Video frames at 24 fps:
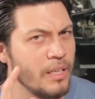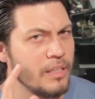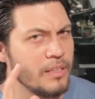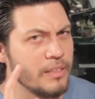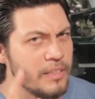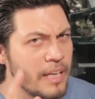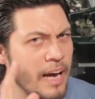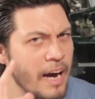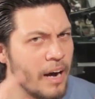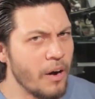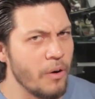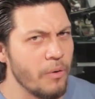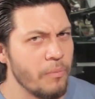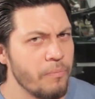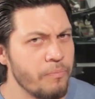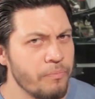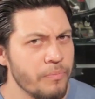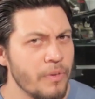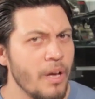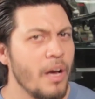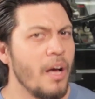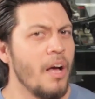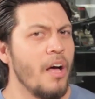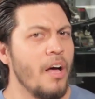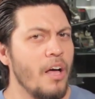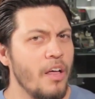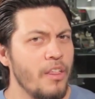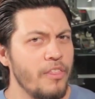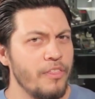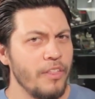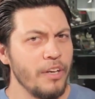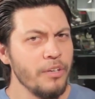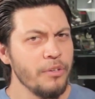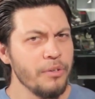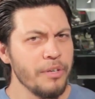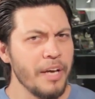Now,
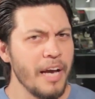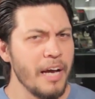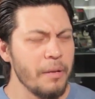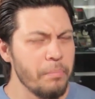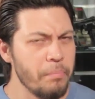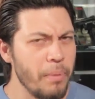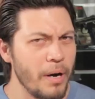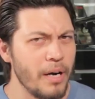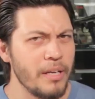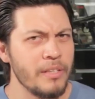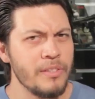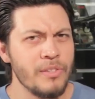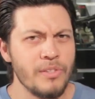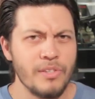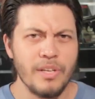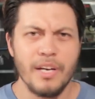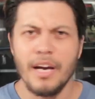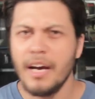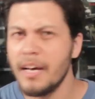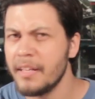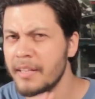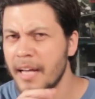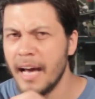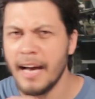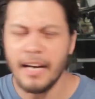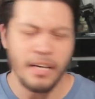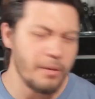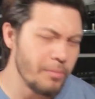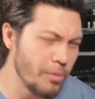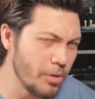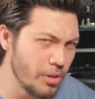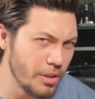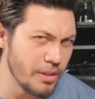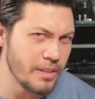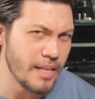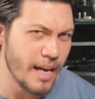Thundercat puns and
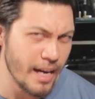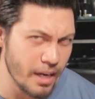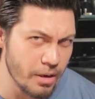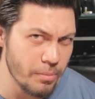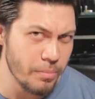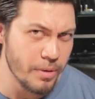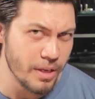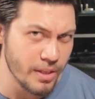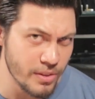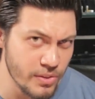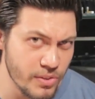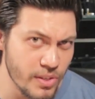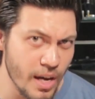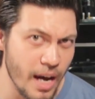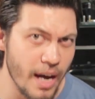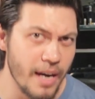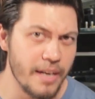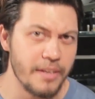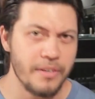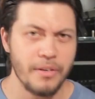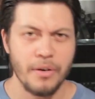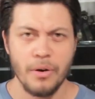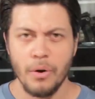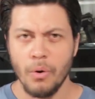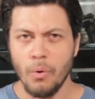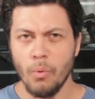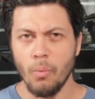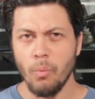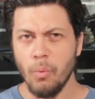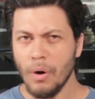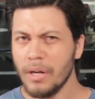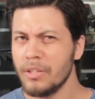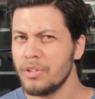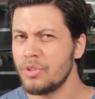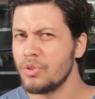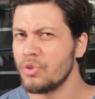animal anatomy aside,
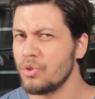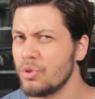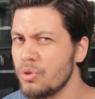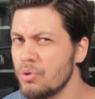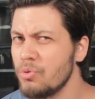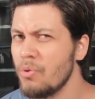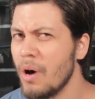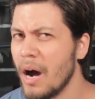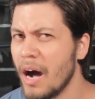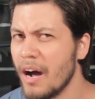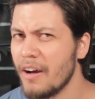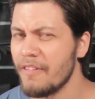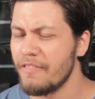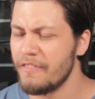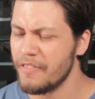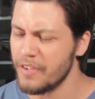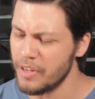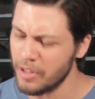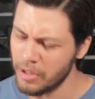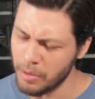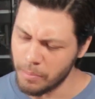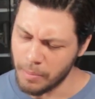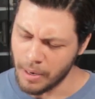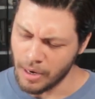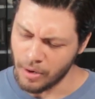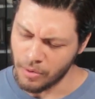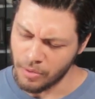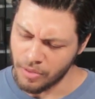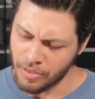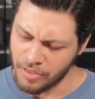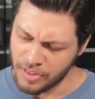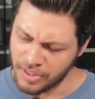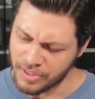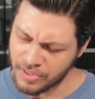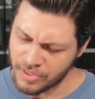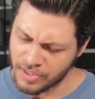what do I feel about
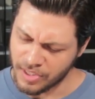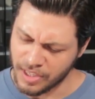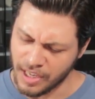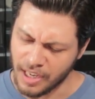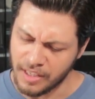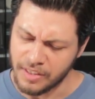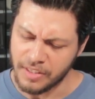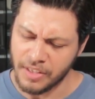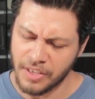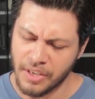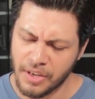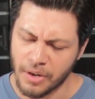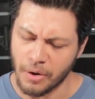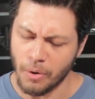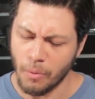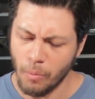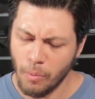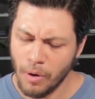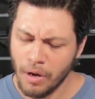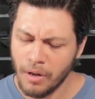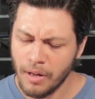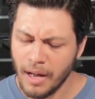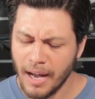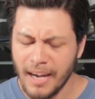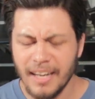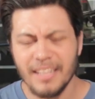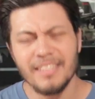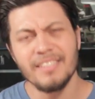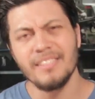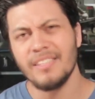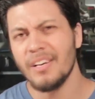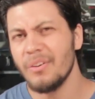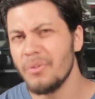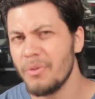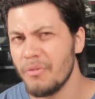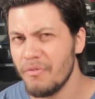this gun here? Well, I can
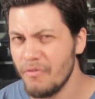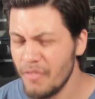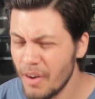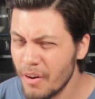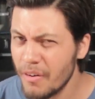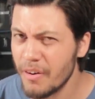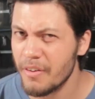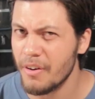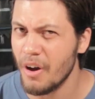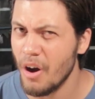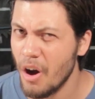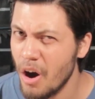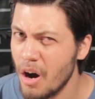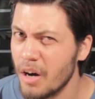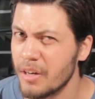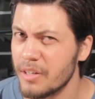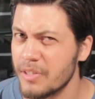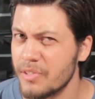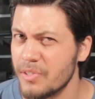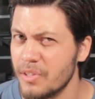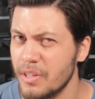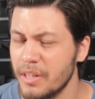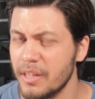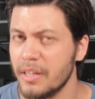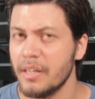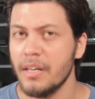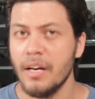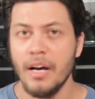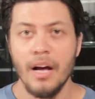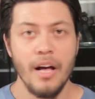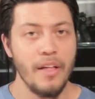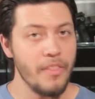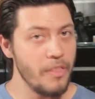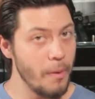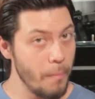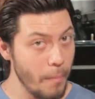tell you very honestly
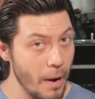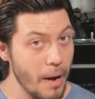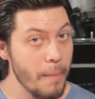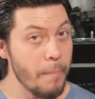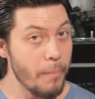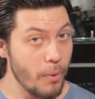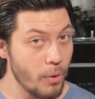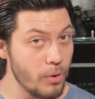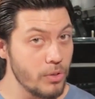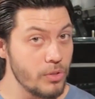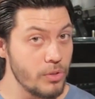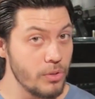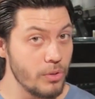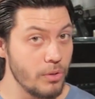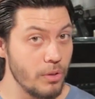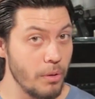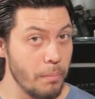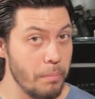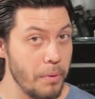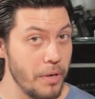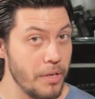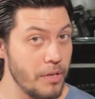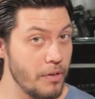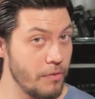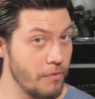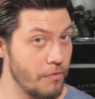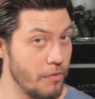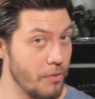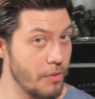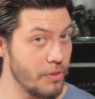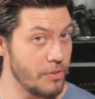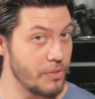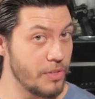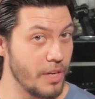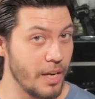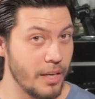that my personal opinion for
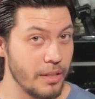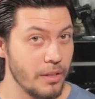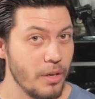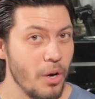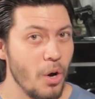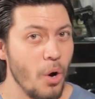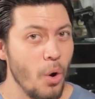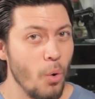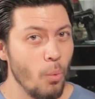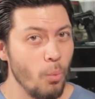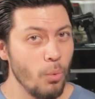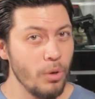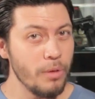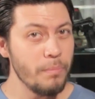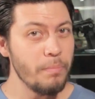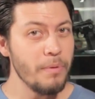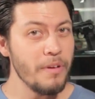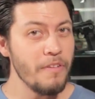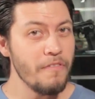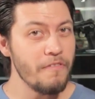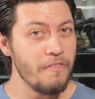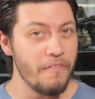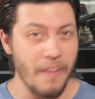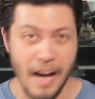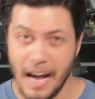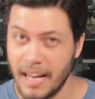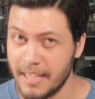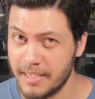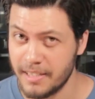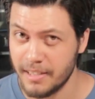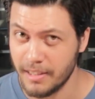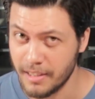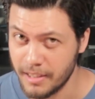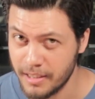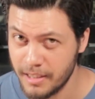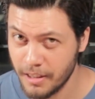this gun would be
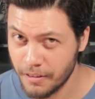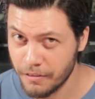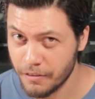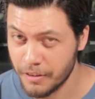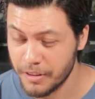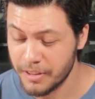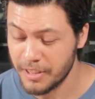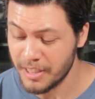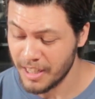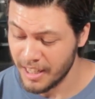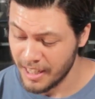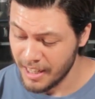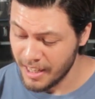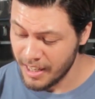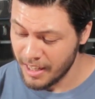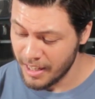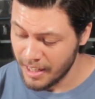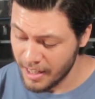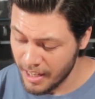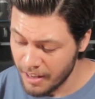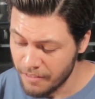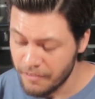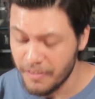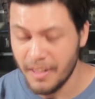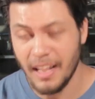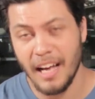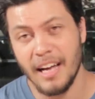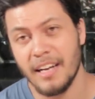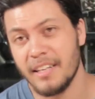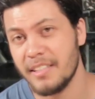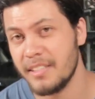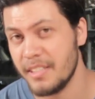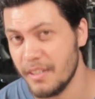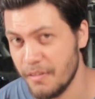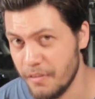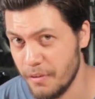vastly different if it had
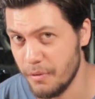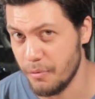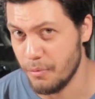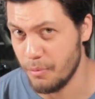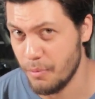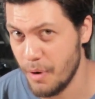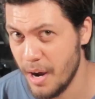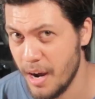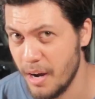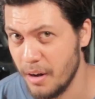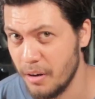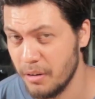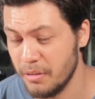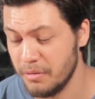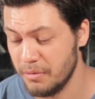a different rail.